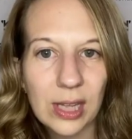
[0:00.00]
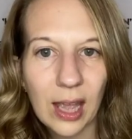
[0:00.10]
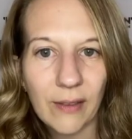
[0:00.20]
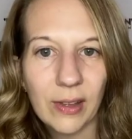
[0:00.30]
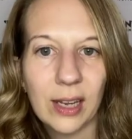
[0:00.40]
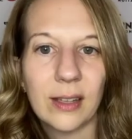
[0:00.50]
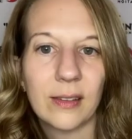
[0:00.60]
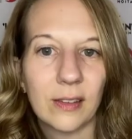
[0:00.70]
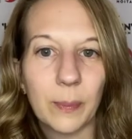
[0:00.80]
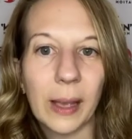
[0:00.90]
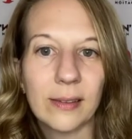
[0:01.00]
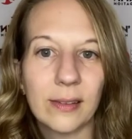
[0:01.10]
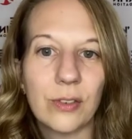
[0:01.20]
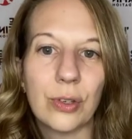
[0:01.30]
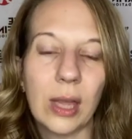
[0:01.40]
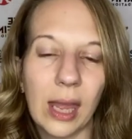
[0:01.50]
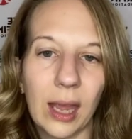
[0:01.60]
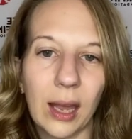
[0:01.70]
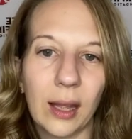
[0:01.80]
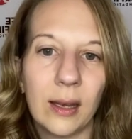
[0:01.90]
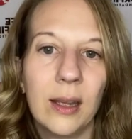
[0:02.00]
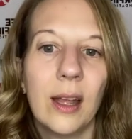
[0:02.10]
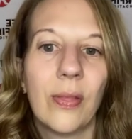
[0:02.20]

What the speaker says: the evidence as best as you can.